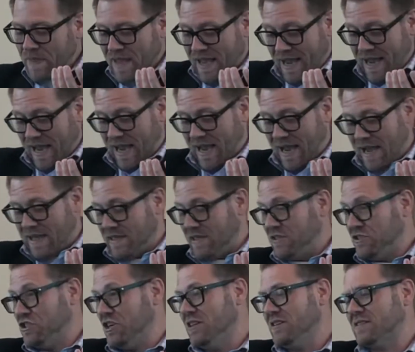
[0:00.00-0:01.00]
and
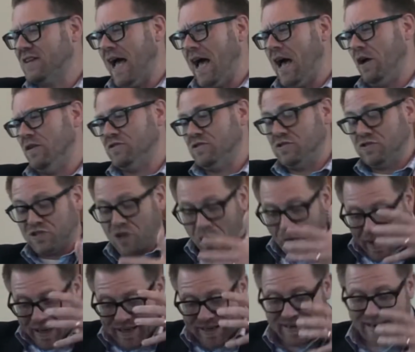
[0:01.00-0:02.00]
the Gentiles. And
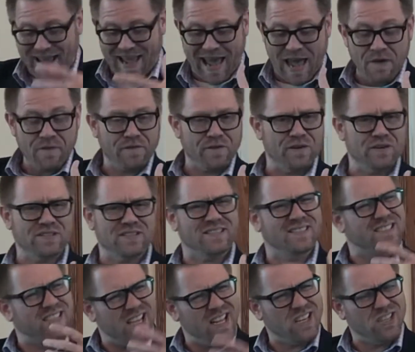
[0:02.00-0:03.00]
so in an effort to
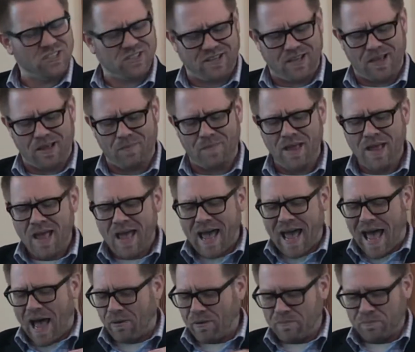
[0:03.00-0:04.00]
teach them
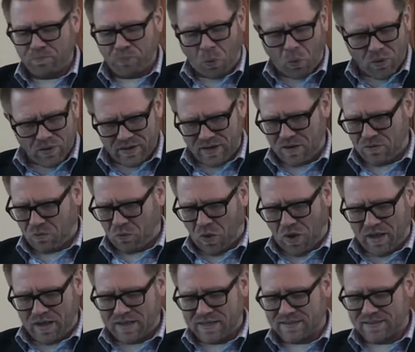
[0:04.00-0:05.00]
how important it
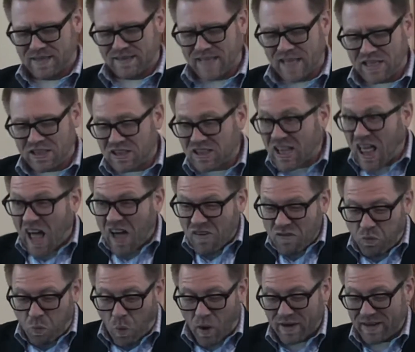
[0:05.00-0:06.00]
was that they
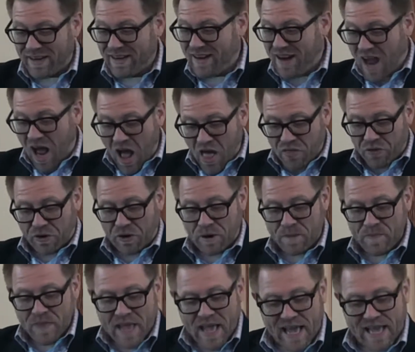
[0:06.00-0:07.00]
love one
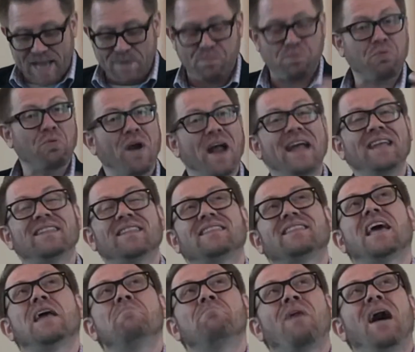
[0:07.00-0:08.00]
another, he prayed that
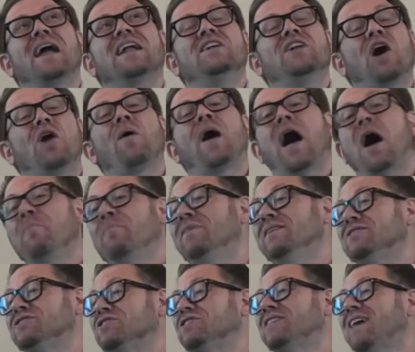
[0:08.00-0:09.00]
they might know how
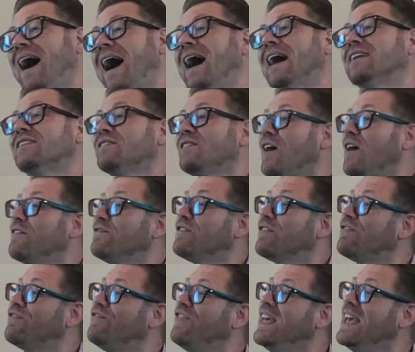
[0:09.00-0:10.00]
much God
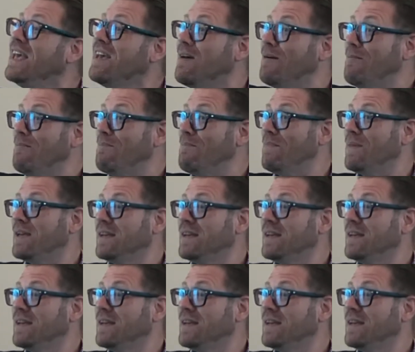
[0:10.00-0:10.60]
loved them.